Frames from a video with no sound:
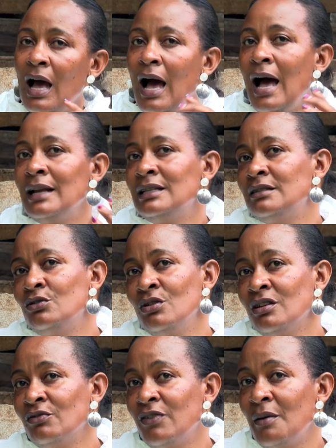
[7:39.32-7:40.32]
And
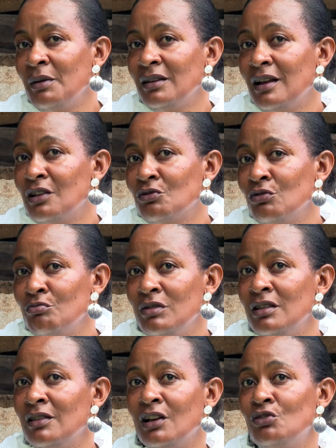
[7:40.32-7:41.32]
doing farming does not
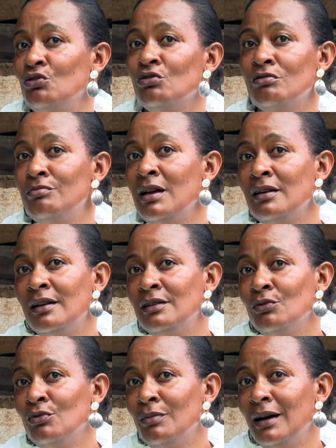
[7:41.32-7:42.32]
mean that you should be a dirty
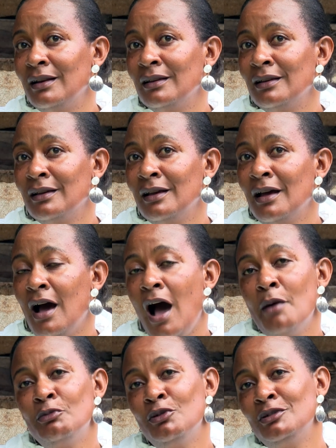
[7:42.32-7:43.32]
woman.
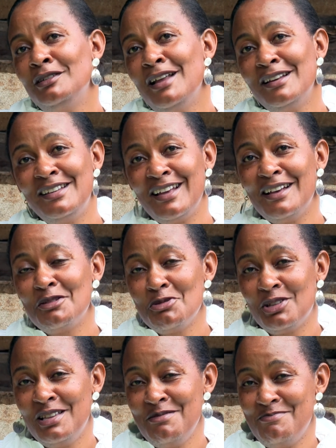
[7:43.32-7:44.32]
I'm not dirty as you
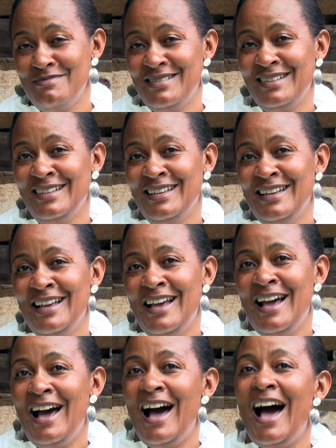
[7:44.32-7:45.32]
see me.
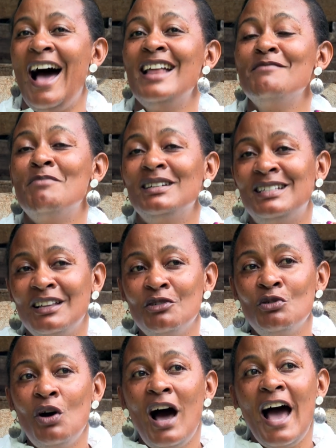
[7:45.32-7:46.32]
But you
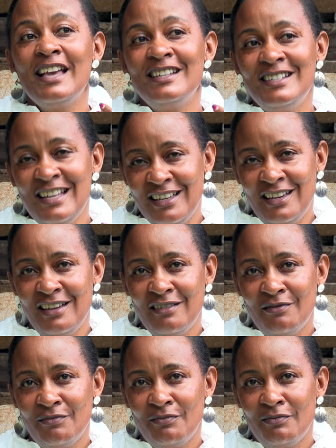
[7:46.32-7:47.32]
know, I dig.
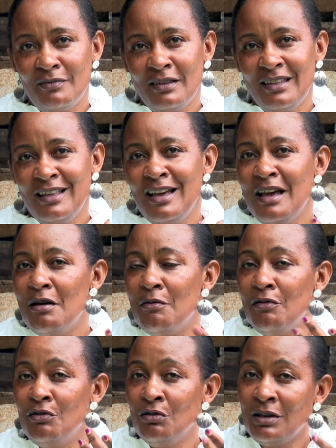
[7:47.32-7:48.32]

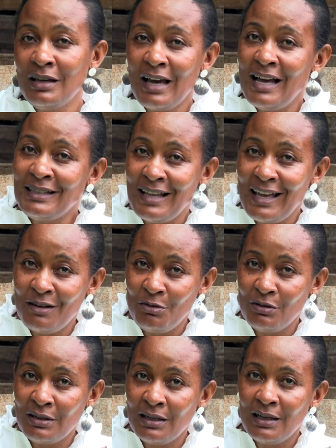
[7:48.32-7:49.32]
Looking as I
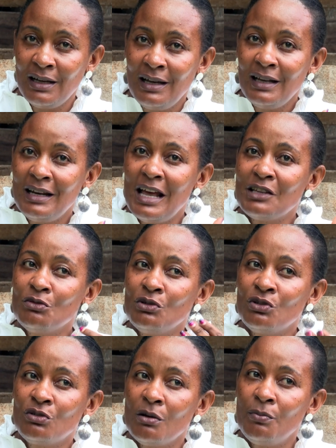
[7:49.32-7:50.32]
look does not
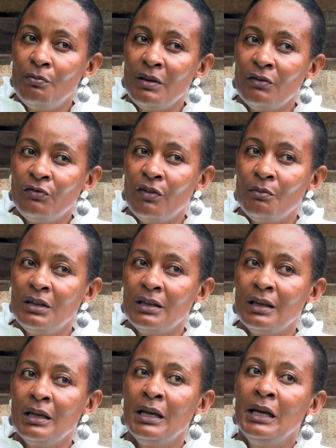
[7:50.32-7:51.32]
stop me from
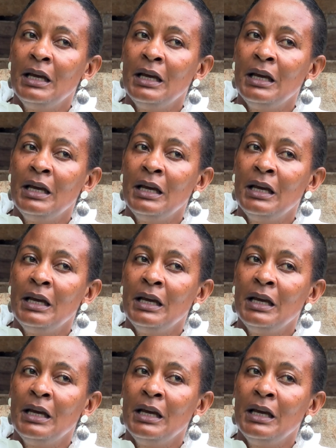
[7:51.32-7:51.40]
digging.